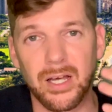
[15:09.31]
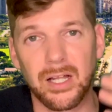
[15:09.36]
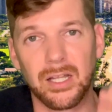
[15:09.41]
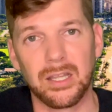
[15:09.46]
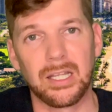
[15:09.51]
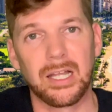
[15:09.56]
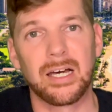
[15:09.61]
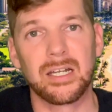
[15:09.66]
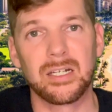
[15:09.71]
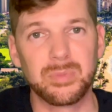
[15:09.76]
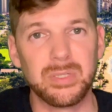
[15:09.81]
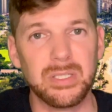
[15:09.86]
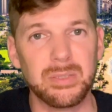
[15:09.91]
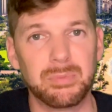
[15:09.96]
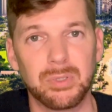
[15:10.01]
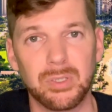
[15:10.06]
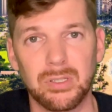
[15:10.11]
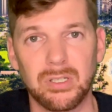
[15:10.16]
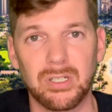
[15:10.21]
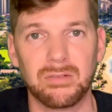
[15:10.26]
A lot of
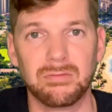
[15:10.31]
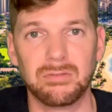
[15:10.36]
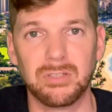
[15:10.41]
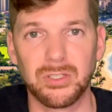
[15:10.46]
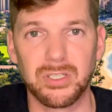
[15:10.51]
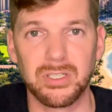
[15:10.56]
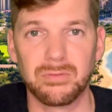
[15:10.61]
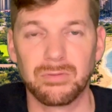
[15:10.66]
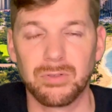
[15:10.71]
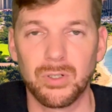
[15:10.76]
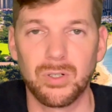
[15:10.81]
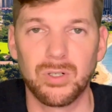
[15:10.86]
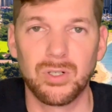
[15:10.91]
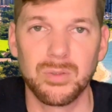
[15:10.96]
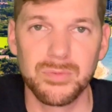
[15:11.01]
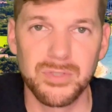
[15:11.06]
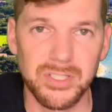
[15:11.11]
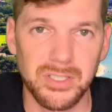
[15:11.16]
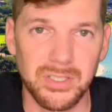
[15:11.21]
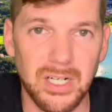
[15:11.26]
people love looking for
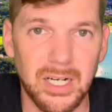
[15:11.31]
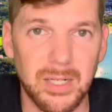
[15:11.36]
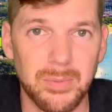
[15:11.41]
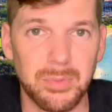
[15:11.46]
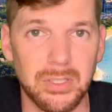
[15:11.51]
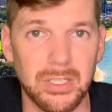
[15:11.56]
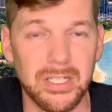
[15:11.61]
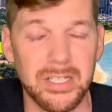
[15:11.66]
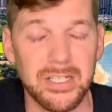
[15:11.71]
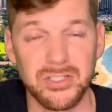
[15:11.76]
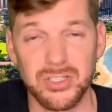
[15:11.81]
homes in Kapolei.